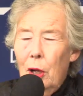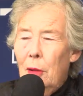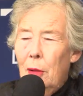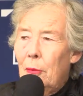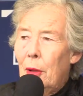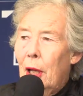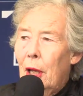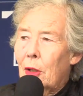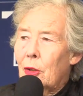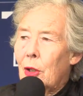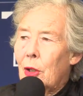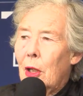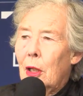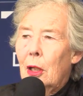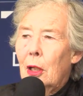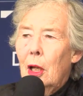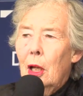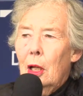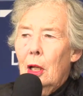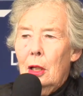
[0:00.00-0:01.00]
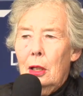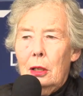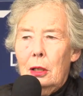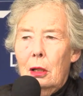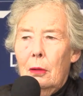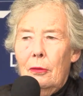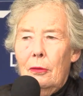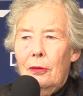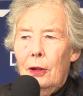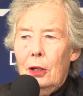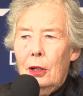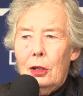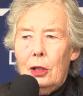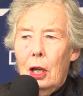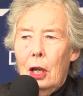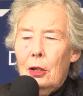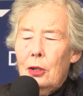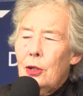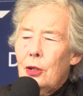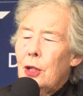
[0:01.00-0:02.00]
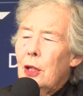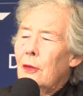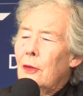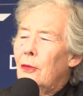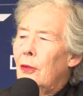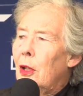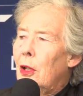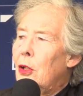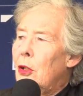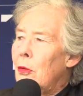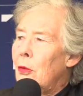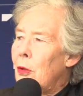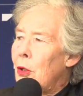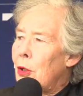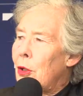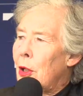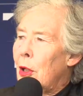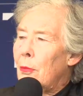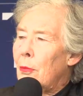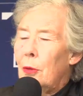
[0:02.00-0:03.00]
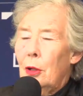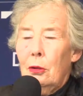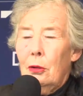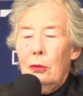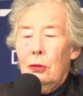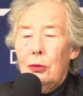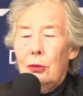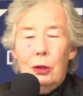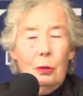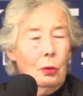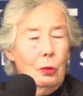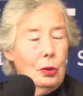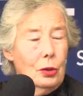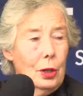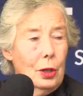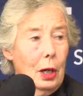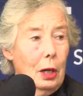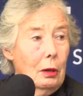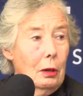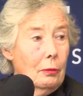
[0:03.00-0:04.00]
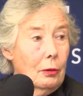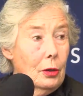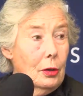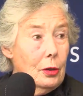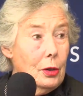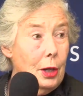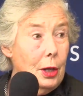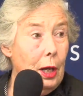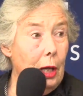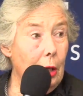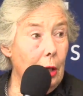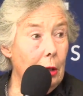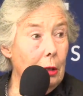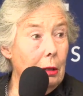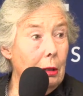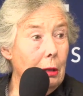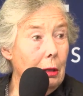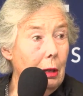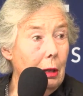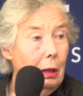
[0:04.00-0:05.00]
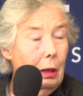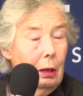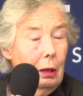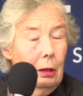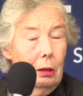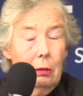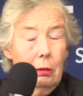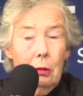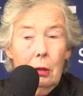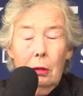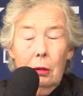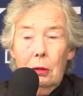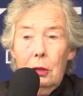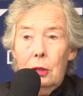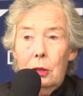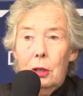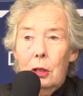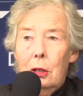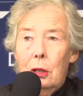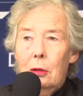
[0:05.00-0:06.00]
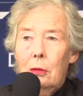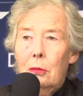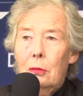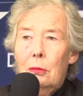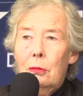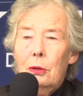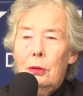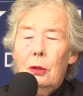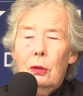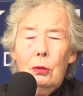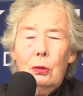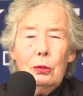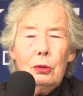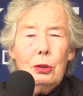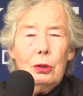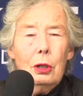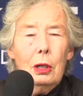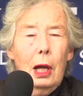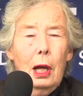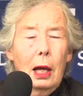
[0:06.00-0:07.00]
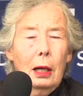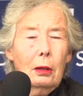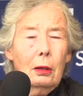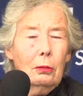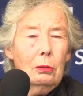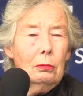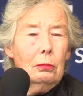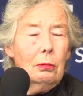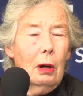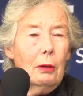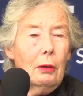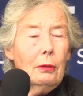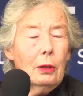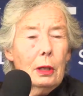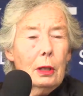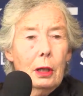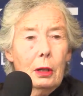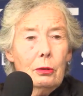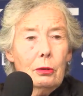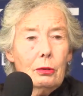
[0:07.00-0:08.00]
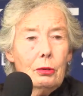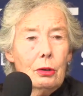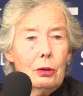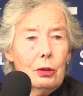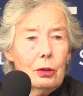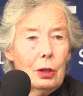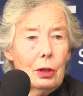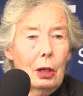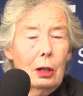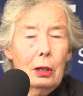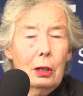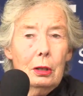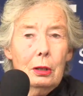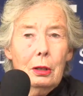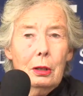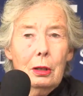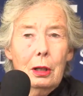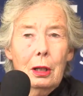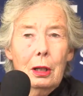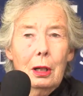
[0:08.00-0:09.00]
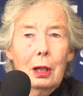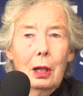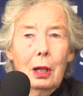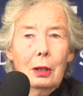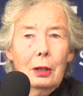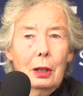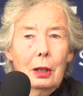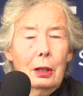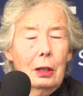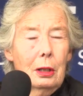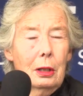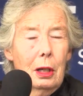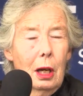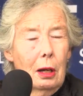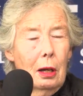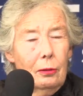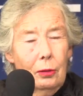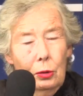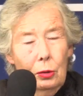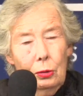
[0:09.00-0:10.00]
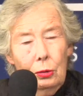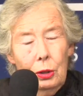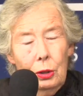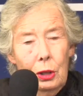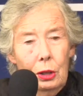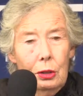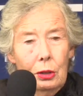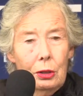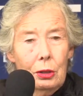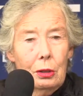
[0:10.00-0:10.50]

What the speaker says: saying it's a fantastic venue, he said, but of course there wasn't any of this then. He said, the horse can hack all round the countryside, and they're going to have all these